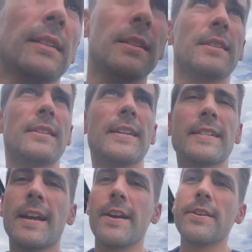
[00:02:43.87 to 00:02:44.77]

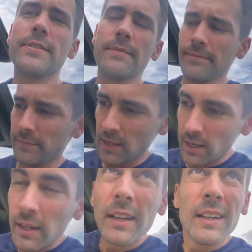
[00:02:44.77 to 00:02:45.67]
six iron
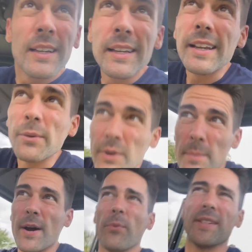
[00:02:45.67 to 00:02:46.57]
and it went
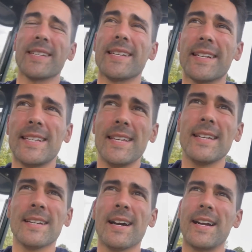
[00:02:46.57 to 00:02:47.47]
about 160.
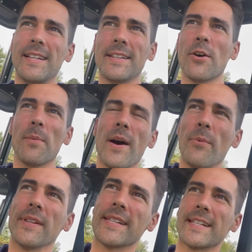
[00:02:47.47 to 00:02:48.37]
I needed to go about
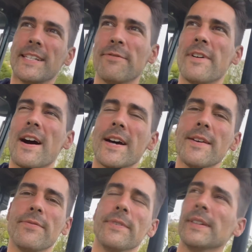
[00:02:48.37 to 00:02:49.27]

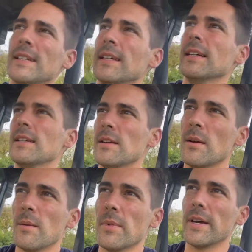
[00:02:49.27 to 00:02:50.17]
165,
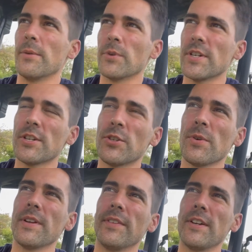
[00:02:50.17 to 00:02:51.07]
but we're just
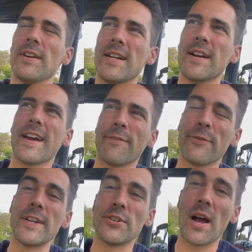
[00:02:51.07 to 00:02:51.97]
short of the green here. I got a
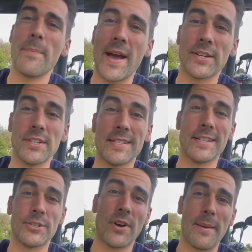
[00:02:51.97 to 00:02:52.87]
free drop actually, it's in
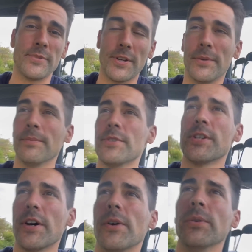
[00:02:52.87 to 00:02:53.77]
the drop zone.
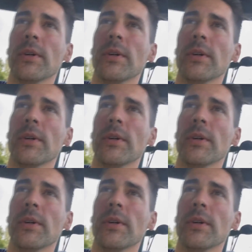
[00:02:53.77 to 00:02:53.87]
So